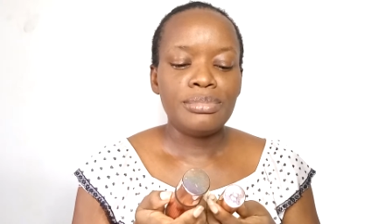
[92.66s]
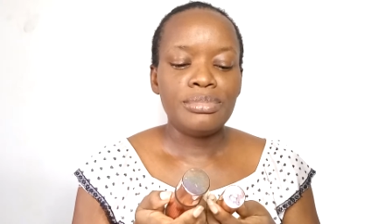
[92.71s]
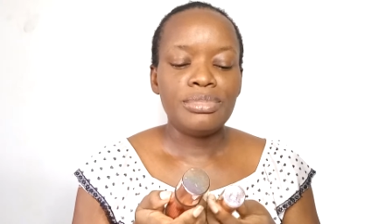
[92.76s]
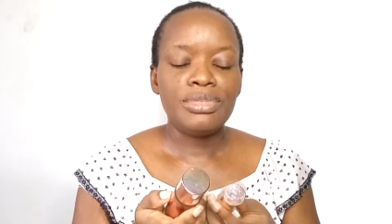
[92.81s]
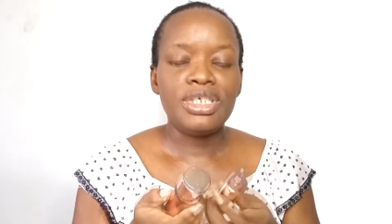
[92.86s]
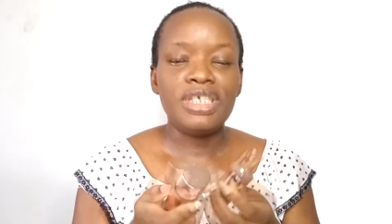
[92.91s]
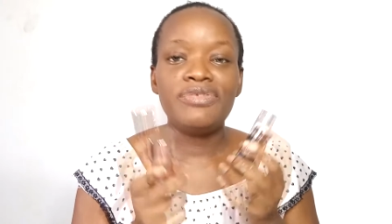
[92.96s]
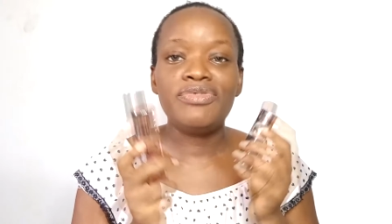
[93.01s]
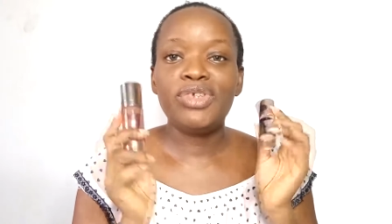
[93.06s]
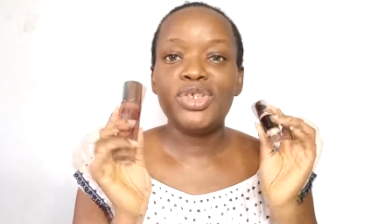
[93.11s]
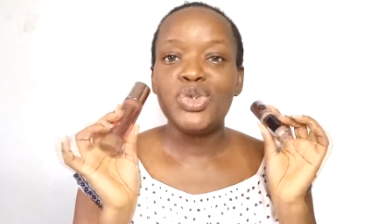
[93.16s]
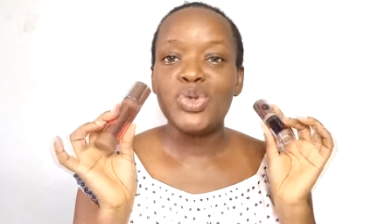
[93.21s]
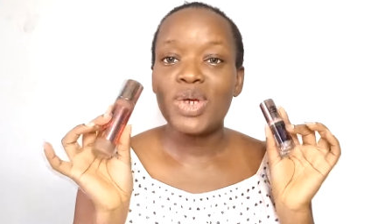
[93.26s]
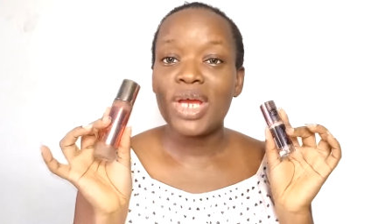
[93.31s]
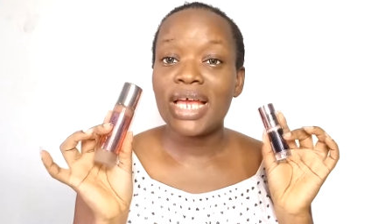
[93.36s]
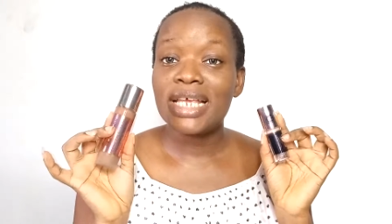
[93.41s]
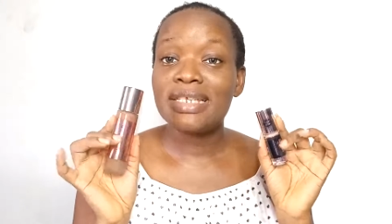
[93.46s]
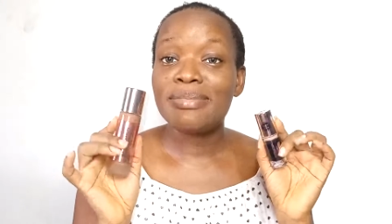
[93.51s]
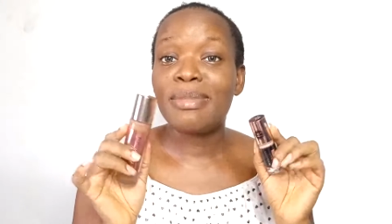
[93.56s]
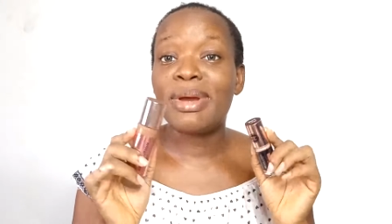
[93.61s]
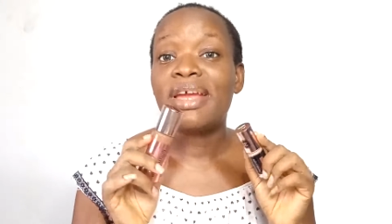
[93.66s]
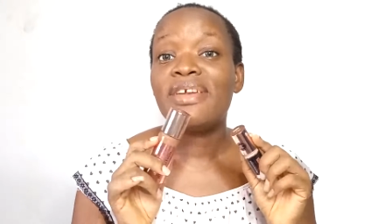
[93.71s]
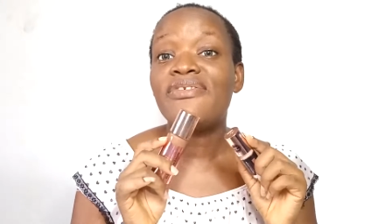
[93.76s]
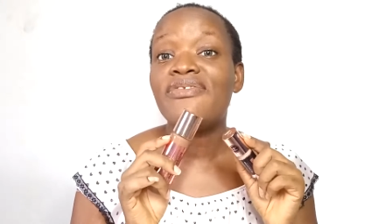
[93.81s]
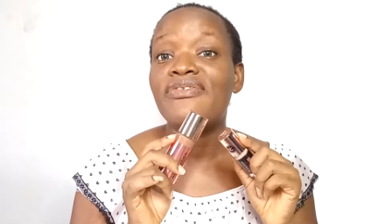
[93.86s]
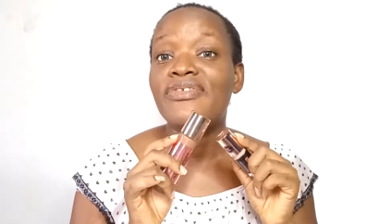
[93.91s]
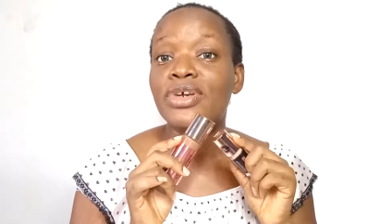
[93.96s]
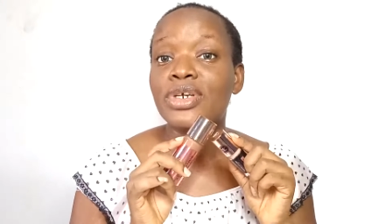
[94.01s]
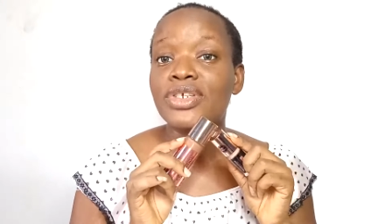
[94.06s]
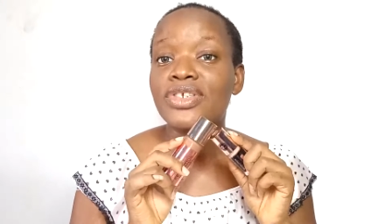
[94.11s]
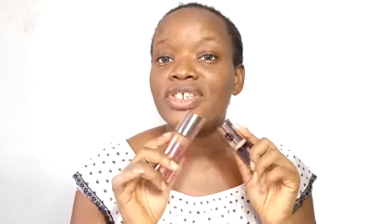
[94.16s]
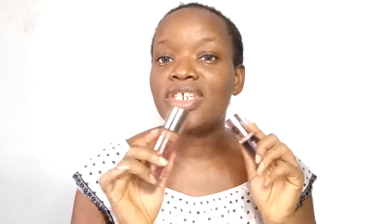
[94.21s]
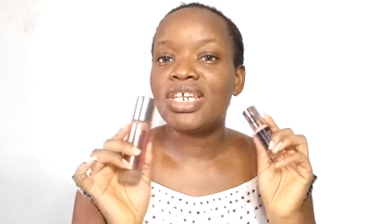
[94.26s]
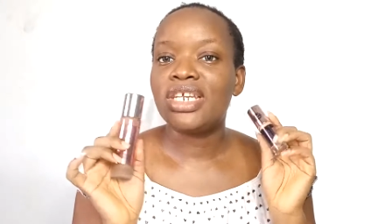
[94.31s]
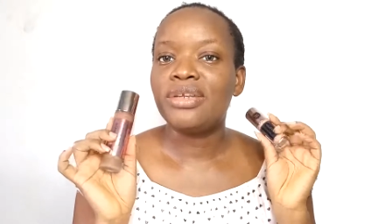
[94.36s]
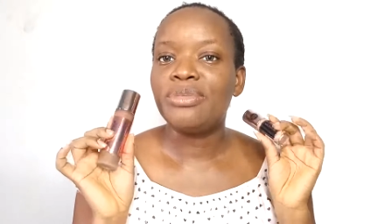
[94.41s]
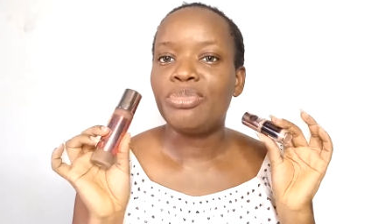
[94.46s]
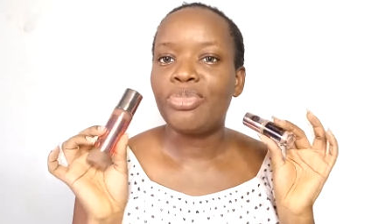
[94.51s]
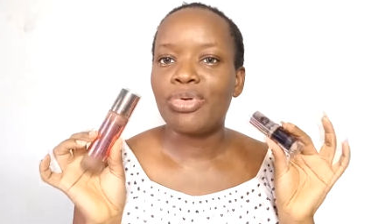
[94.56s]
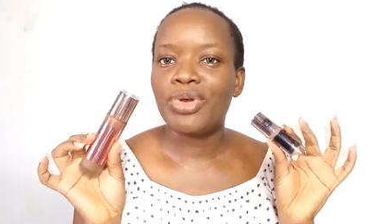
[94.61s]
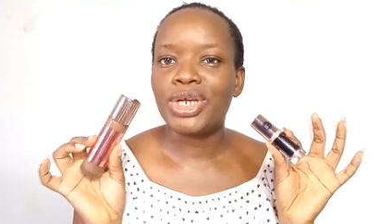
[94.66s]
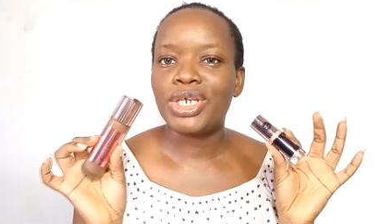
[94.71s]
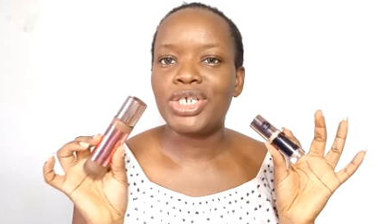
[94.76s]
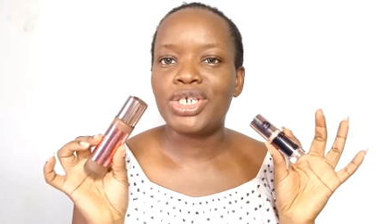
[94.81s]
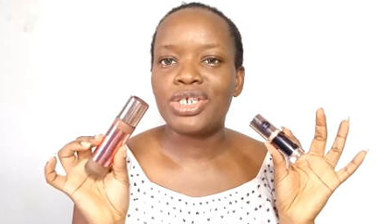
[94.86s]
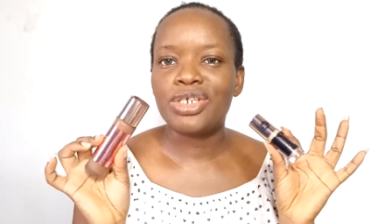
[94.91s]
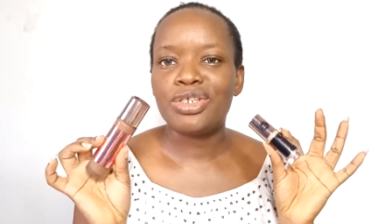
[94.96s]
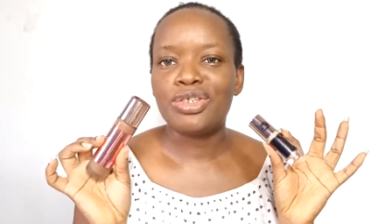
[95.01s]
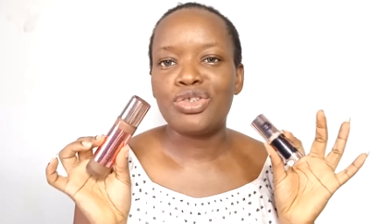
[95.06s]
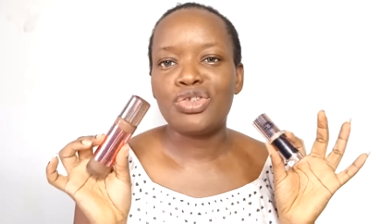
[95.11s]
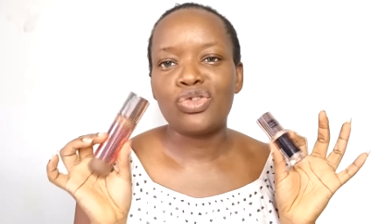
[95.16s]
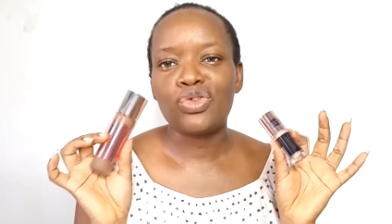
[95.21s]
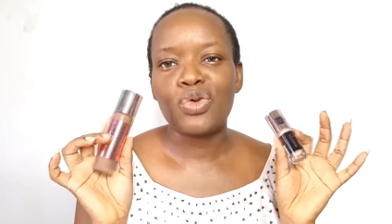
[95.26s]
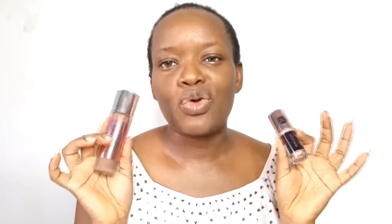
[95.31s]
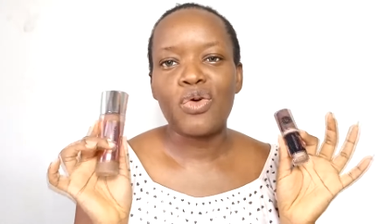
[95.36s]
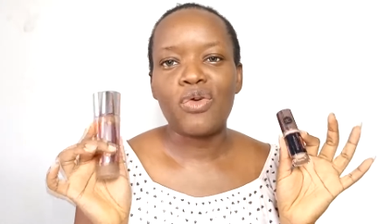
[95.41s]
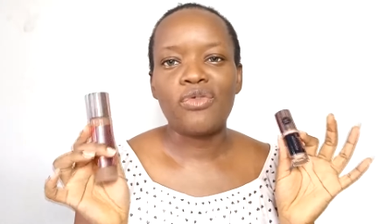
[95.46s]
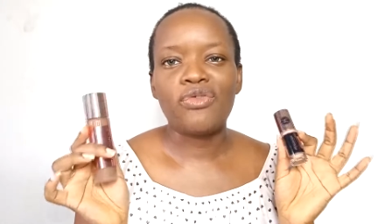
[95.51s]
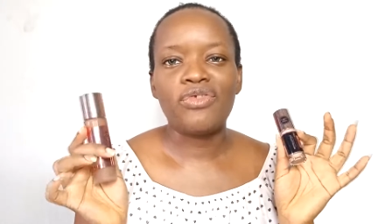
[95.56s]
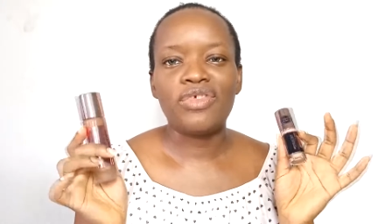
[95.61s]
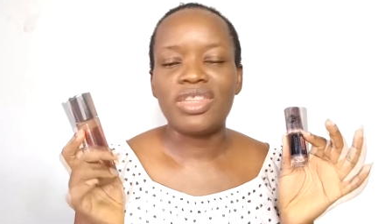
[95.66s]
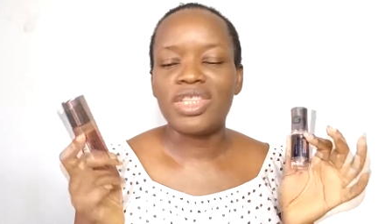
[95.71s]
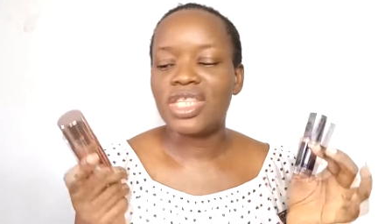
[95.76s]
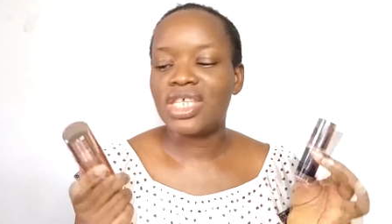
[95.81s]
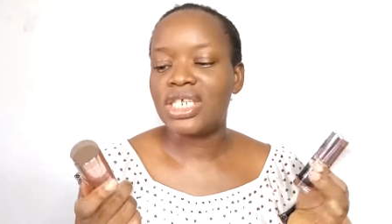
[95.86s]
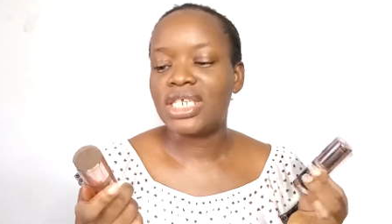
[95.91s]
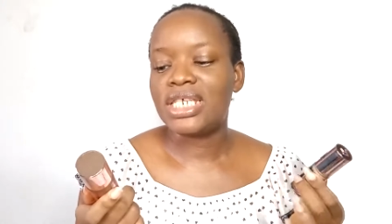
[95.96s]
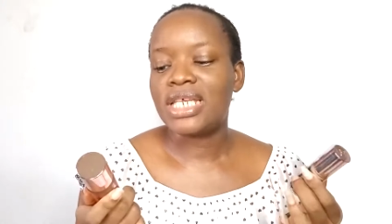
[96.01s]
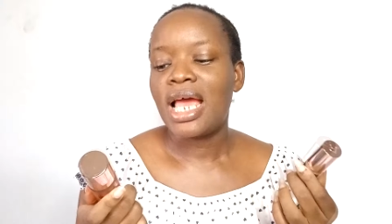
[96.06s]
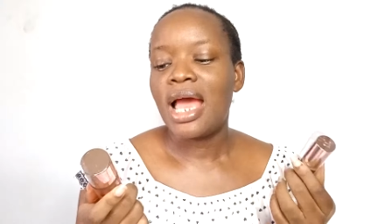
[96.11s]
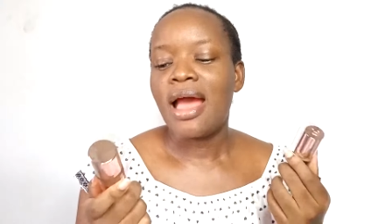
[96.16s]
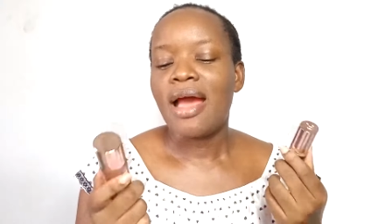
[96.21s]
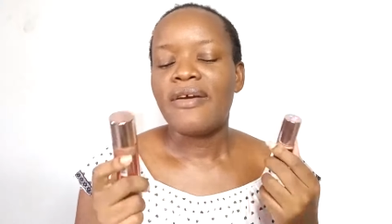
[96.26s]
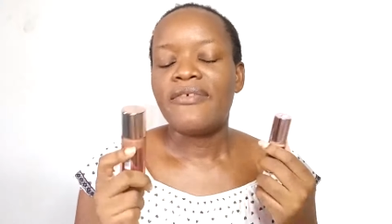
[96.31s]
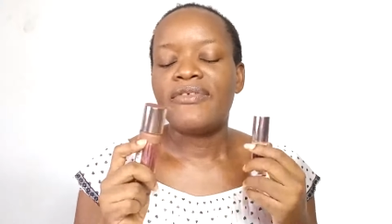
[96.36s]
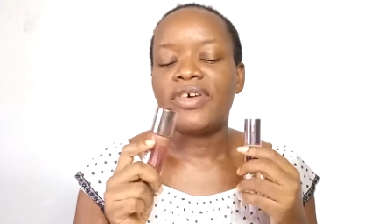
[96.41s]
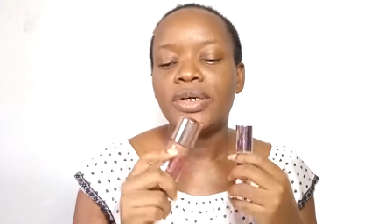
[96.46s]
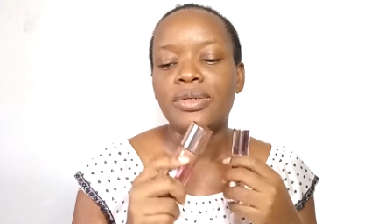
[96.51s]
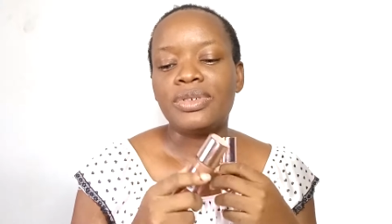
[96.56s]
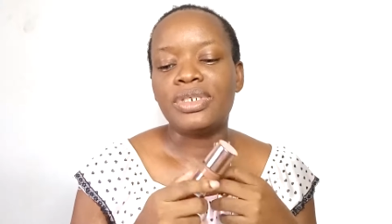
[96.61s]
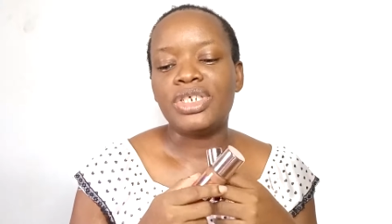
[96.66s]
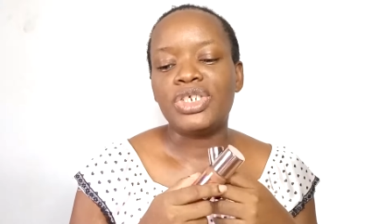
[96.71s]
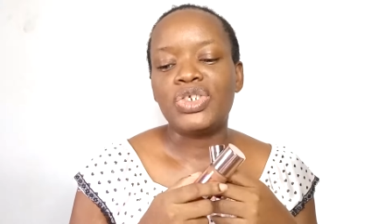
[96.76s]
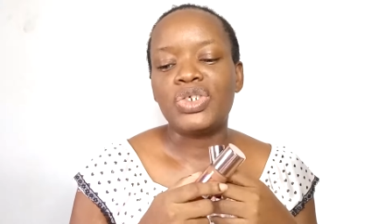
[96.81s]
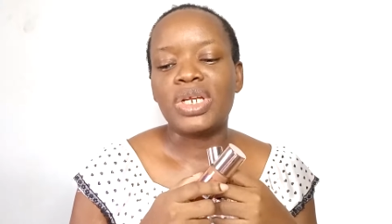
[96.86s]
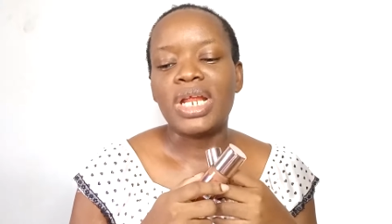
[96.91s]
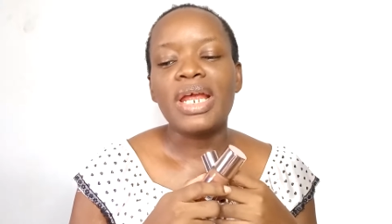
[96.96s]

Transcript: giving you guys my first impressions of this foundation.